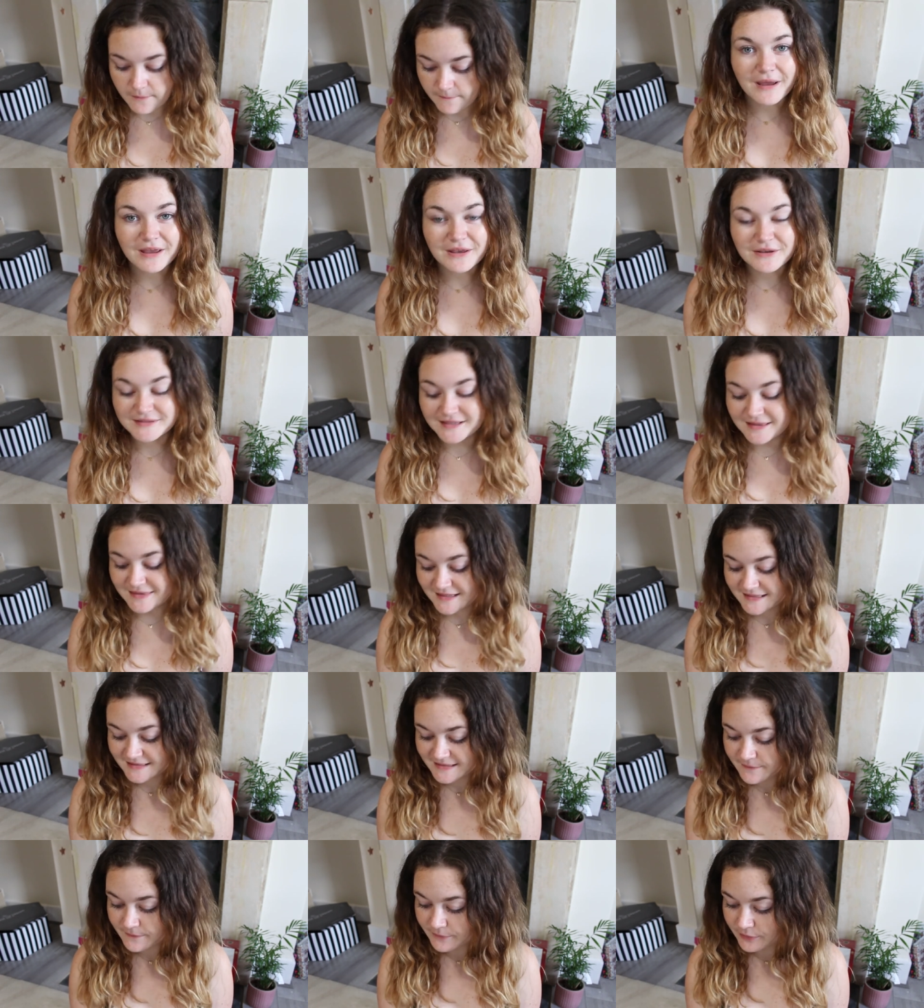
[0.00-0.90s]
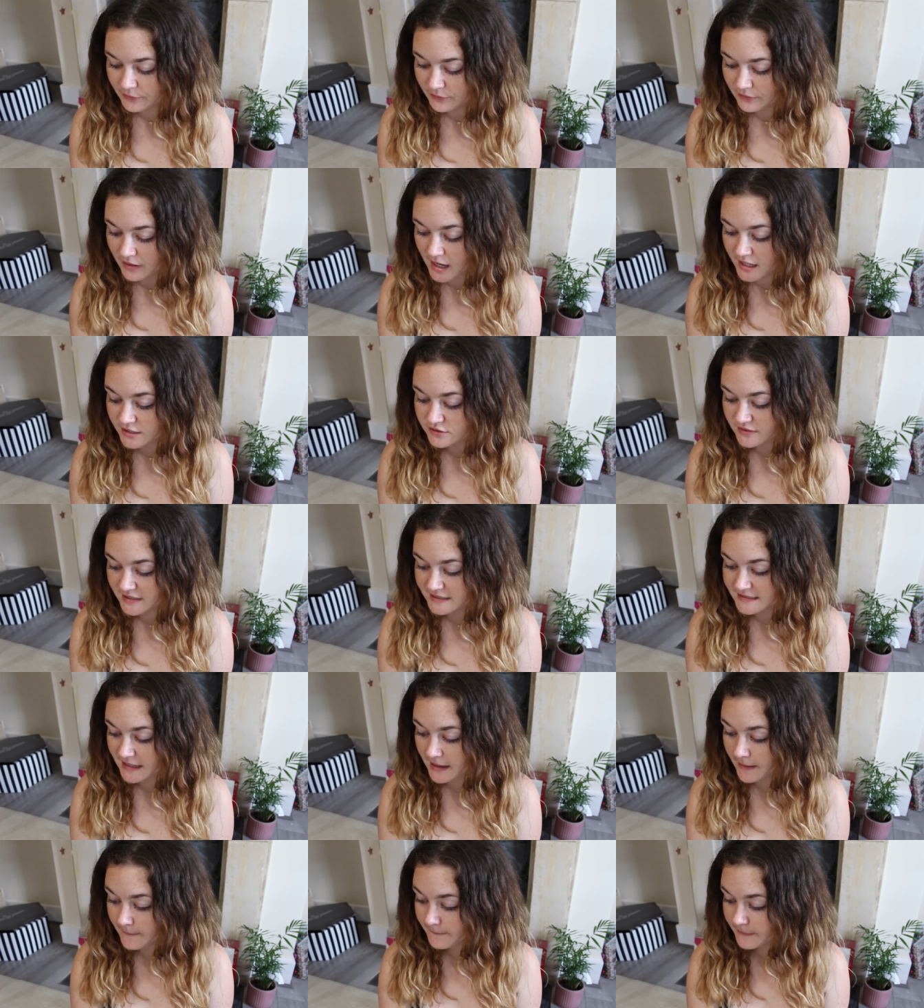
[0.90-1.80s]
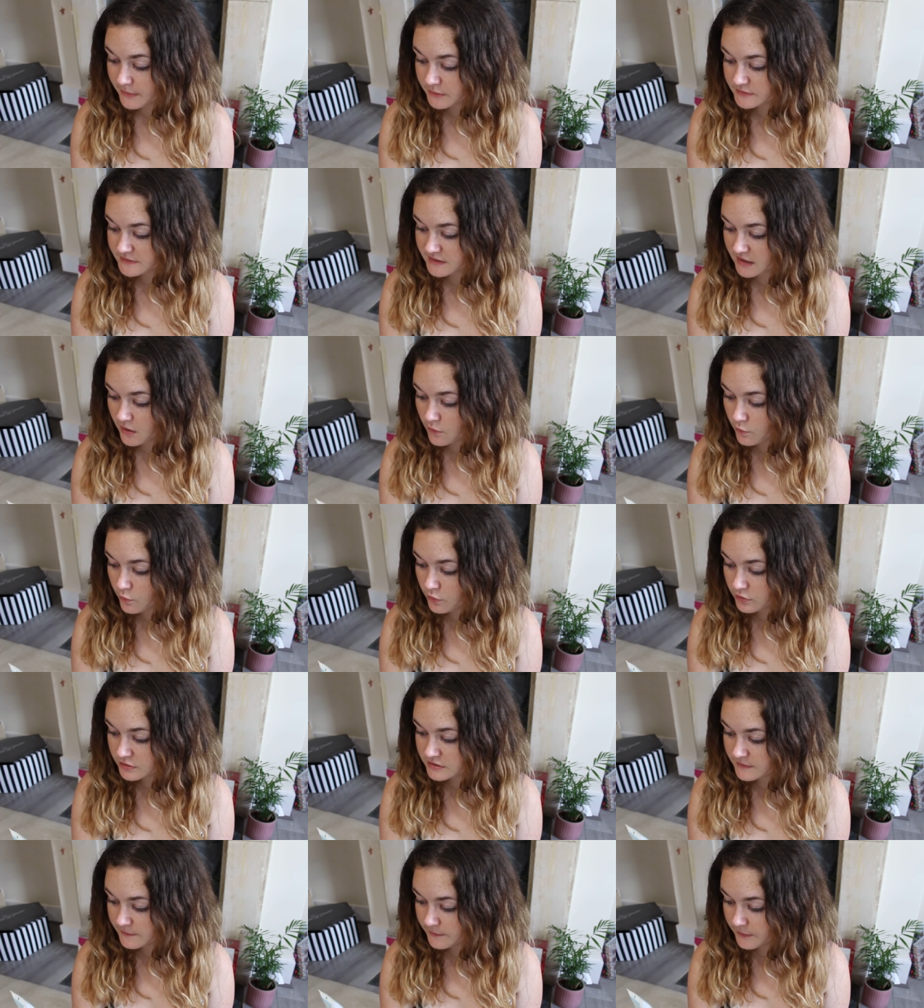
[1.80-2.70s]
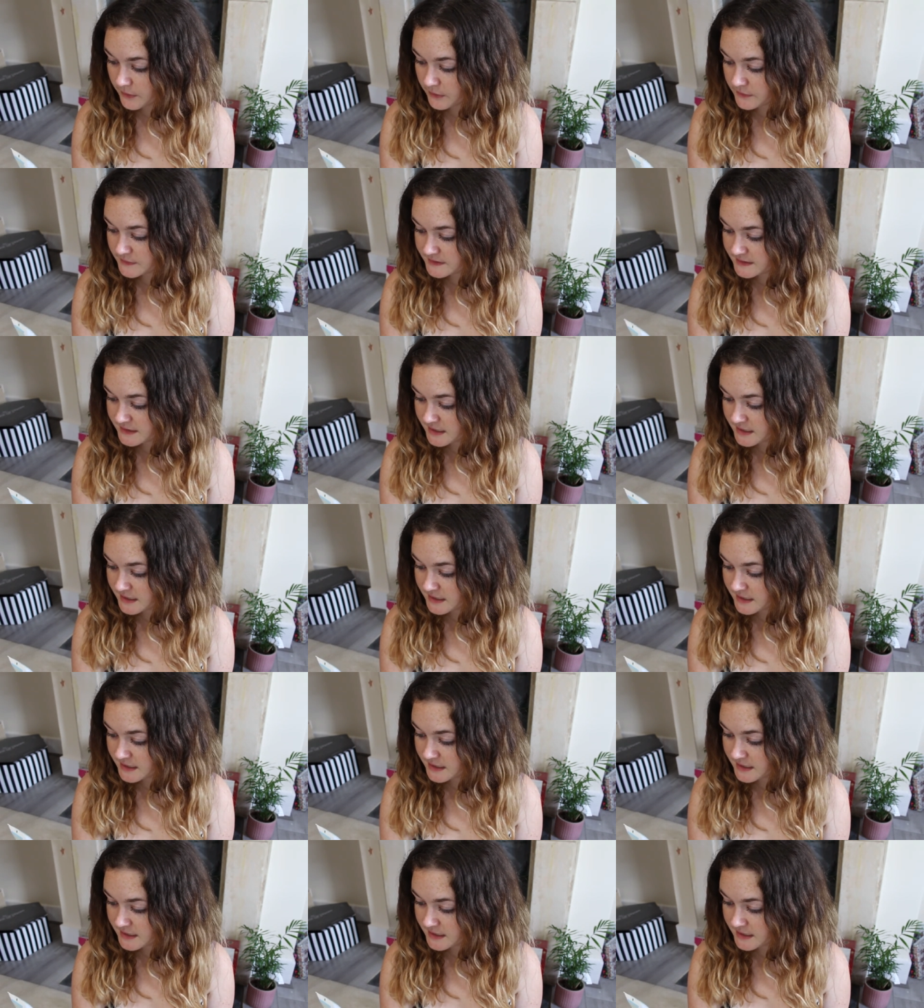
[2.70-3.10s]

by using the Simple Hydrating Booster Water Boost